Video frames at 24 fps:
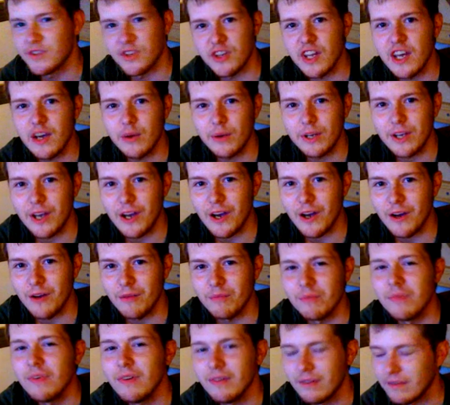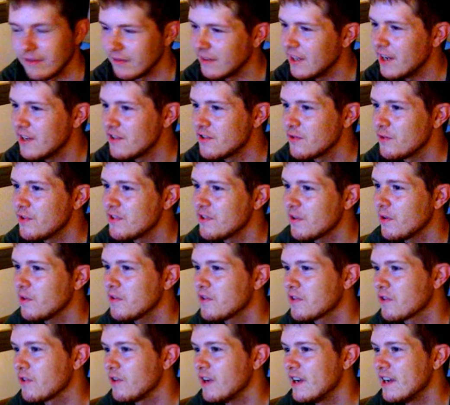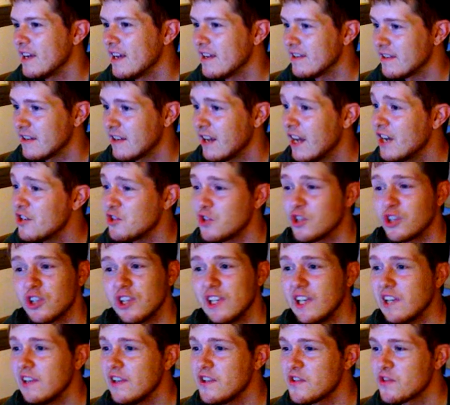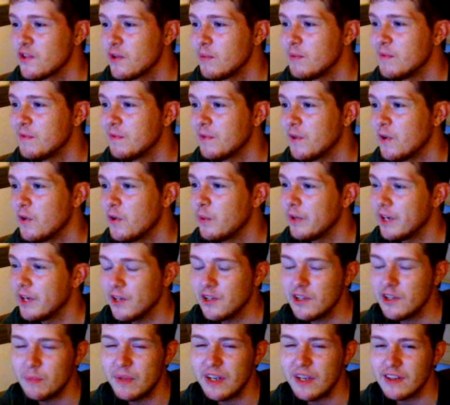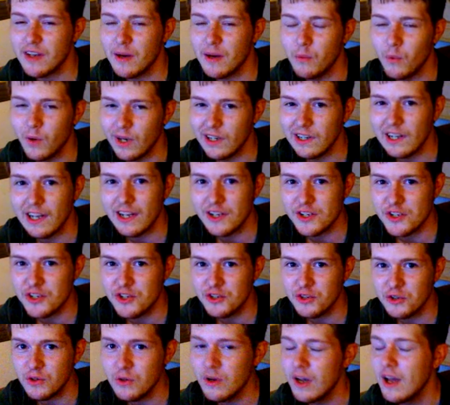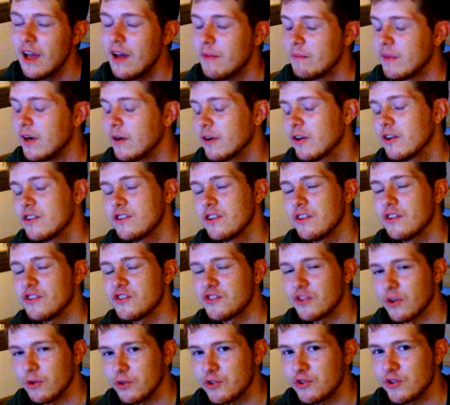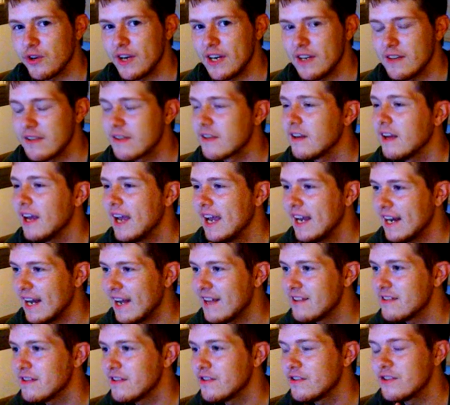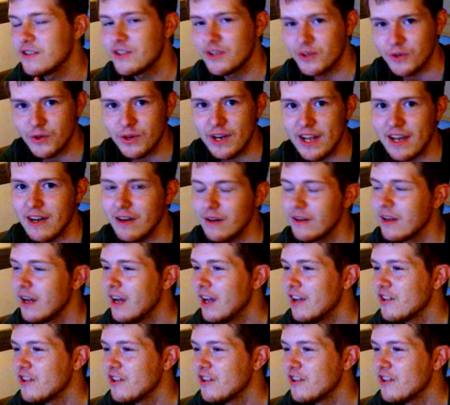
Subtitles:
So there we go. There's the results screen. As you clearly saw before, we only picked up one large jewel, but because of the soul traits, it adds it to 2 now.